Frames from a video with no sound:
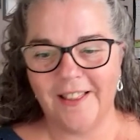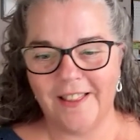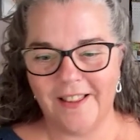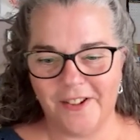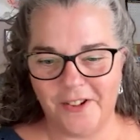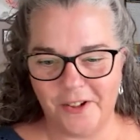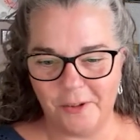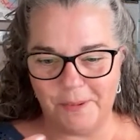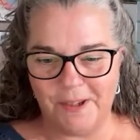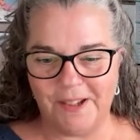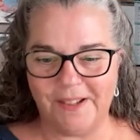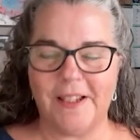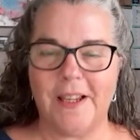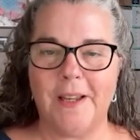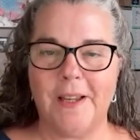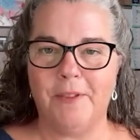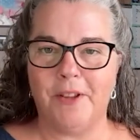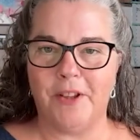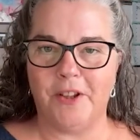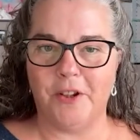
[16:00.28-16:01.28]
This should be a
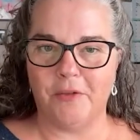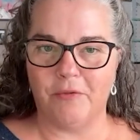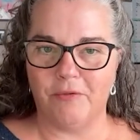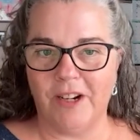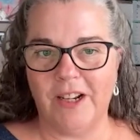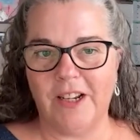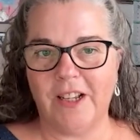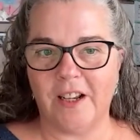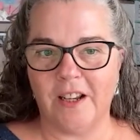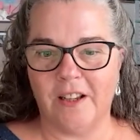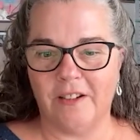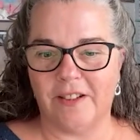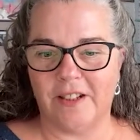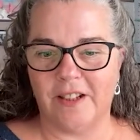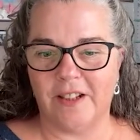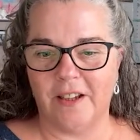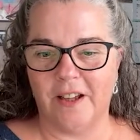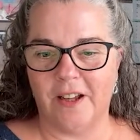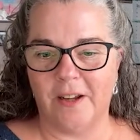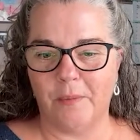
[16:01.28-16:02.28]
team that you're really
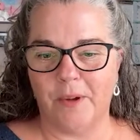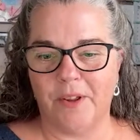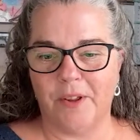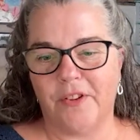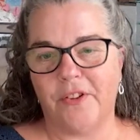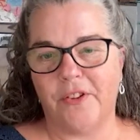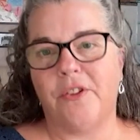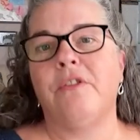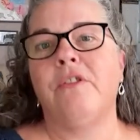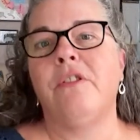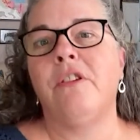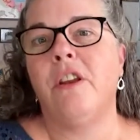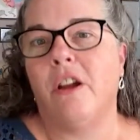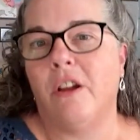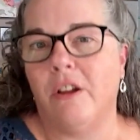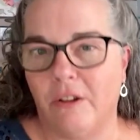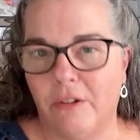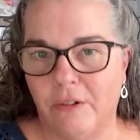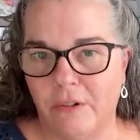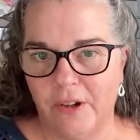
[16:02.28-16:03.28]
closely aligned with. So
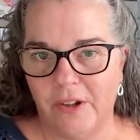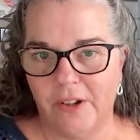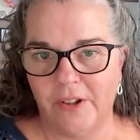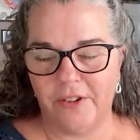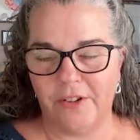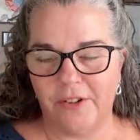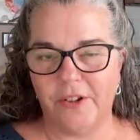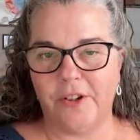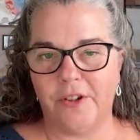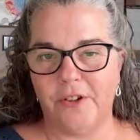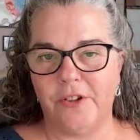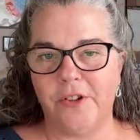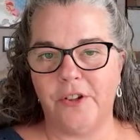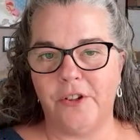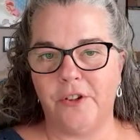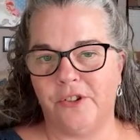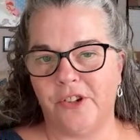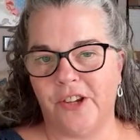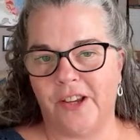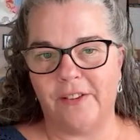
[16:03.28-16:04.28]

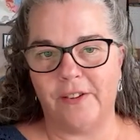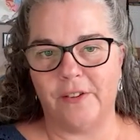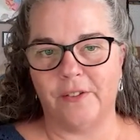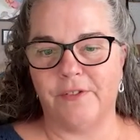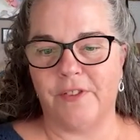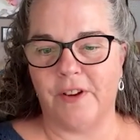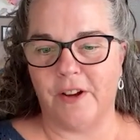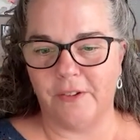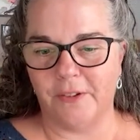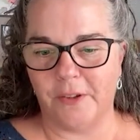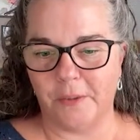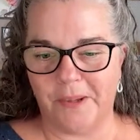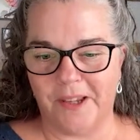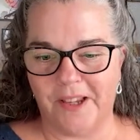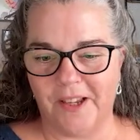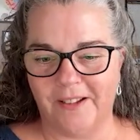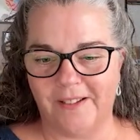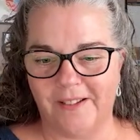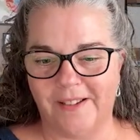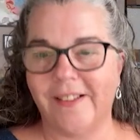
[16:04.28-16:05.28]
new JSON files are
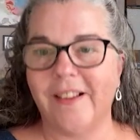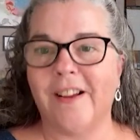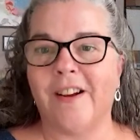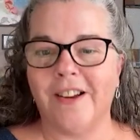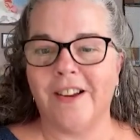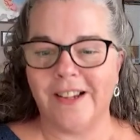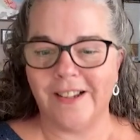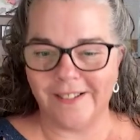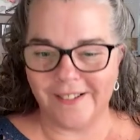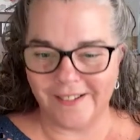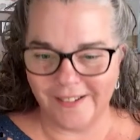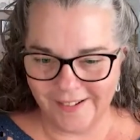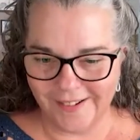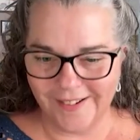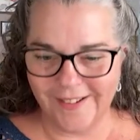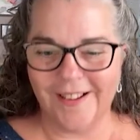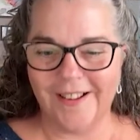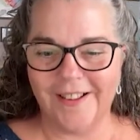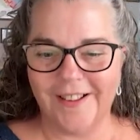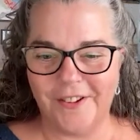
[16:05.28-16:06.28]
being designed
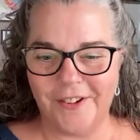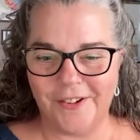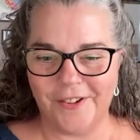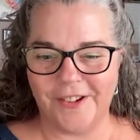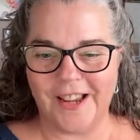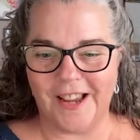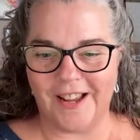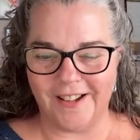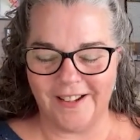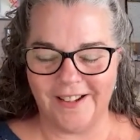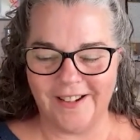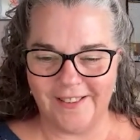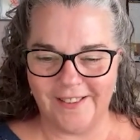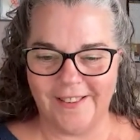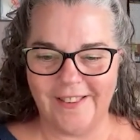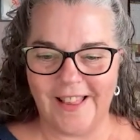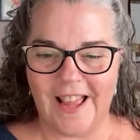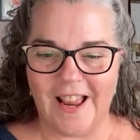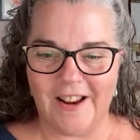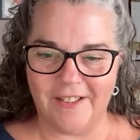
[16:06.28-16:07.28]
and that you're getting
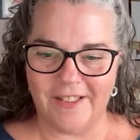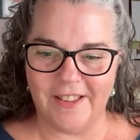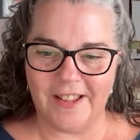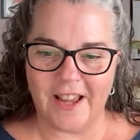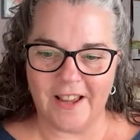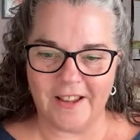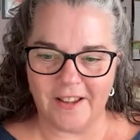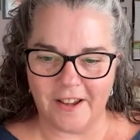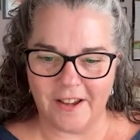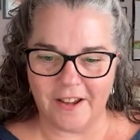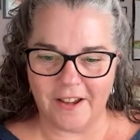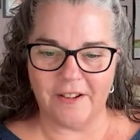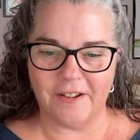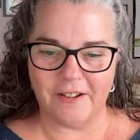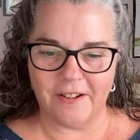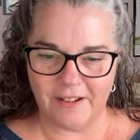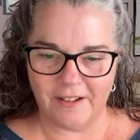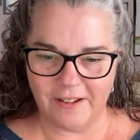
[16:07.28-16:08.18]
there at the get-go.